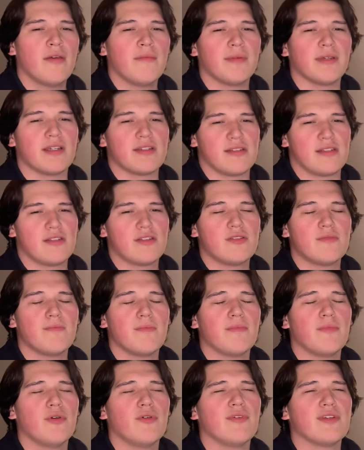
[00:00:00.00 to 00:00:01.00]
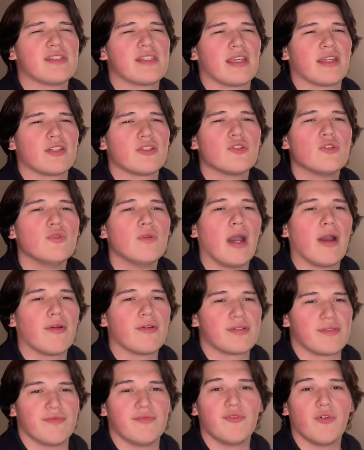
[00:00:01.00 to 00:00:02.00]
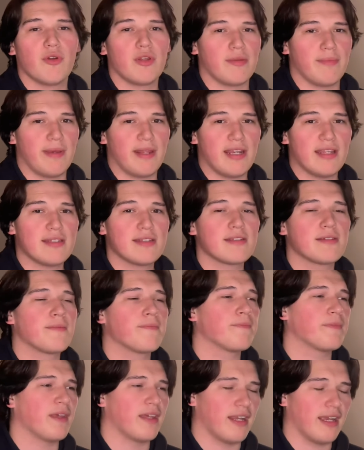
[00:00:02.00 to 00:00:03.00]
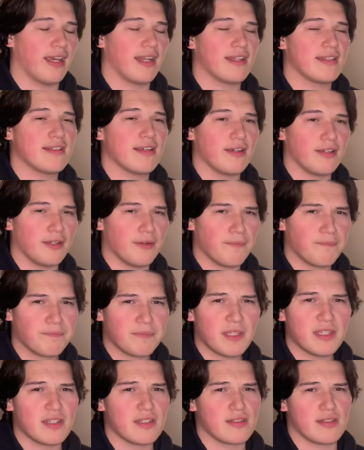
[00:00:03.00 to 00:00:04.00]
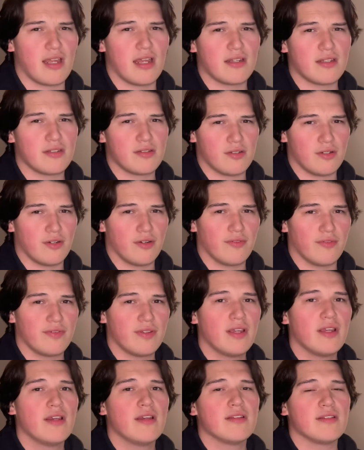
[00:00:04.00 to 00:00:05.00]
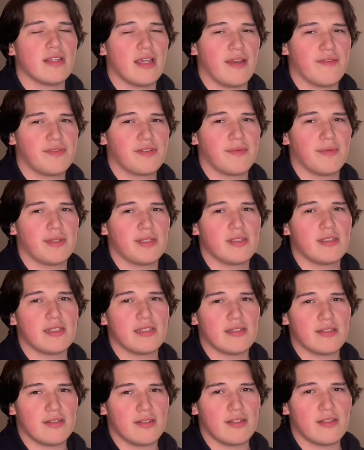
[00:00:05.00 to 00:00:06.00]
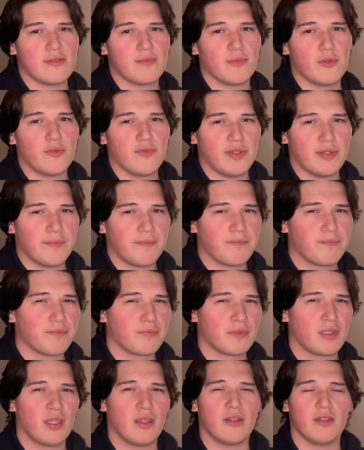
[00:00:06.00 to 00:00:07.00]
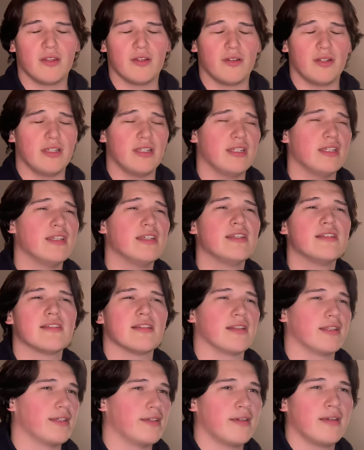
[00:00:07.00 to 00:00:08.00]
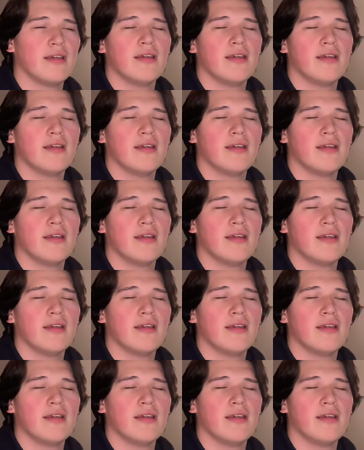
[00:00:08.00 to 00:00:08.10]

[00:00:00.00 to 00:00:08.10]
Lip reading: because this movie's like 2 hours and 40 minutes, and I gotta tell you, it does not deserve to have some of the scenes in this movie. They're easily